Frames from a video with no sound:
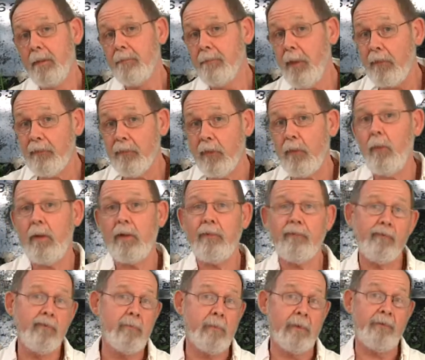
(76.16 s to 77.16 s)
Now, the
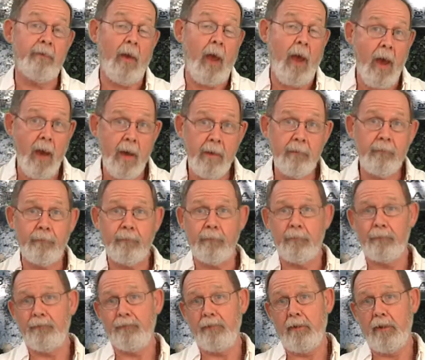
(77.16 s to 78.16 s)
question you must ask
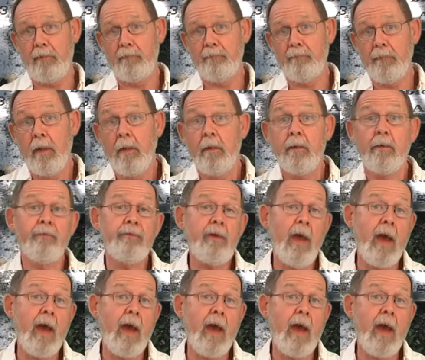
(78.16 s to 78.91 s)
yourself is,